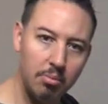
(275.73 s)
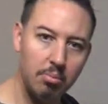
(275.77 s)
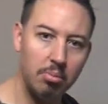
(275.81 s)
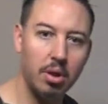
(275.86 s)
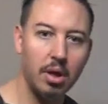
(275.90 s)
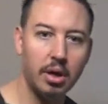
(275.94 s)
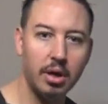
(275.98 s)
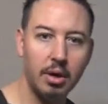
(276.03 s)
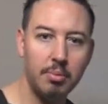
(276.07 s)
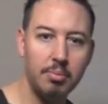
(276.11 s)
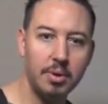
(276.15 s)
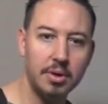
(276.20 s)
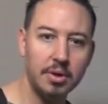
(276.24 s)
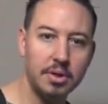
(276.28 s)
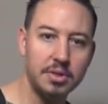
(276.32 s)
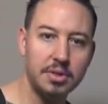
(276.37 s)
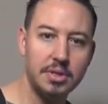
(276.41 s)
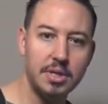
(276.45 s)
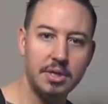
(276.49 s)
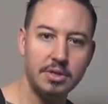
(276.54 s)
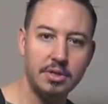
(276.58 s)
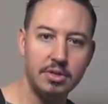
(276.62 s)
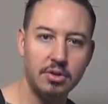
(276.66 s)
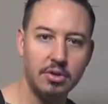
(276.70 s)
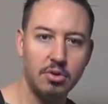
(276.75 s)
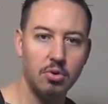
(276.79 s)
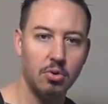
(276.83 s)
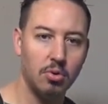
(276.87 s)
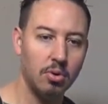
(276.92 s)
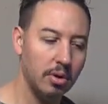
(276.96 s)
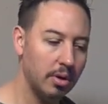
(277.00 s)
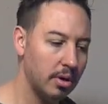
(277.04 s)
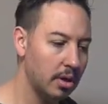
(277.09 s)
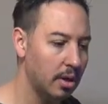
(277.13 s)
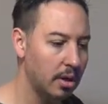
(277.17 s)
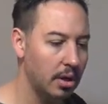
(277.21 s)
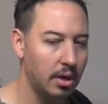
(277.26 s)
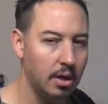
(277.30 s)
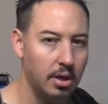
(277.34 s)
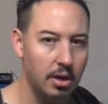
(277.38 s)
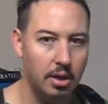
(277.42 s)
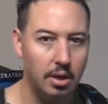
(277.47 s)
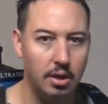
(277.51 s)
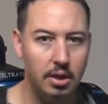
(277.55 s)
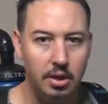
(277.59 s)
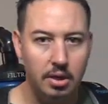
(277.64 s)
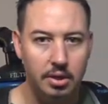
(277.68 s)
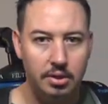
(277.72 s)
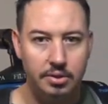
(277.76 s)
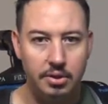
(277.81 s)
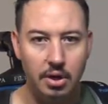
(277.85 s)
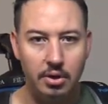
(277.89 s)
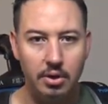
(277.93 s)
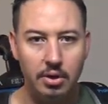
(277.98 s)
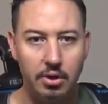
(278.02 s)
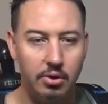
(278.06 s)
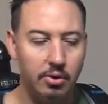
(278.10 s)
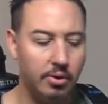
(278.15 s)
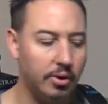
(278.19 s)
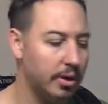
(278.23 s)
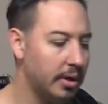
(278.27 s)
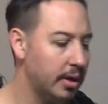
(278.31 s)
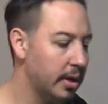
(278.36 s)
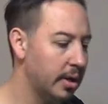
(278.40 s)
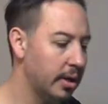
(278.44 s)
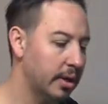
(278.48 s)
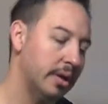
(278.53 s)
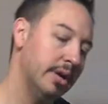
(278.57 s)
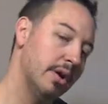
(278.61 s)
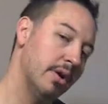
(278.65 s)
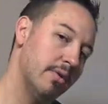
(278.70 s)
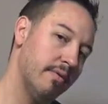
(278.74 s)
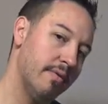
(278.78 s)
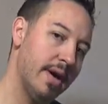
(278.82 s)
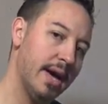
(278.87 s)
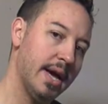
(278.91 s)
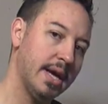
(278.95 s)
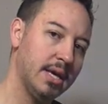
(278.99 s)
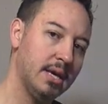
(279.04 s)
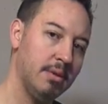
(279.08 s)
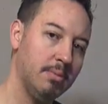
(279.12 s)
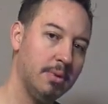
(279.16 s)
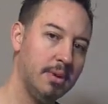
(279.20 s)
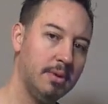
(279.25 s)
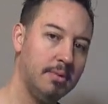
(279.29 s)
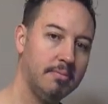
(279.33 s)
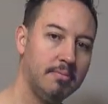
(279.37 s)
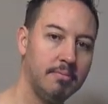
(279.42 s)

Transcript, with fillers: Plug up your extension cord, turn it on, go to vacuuming.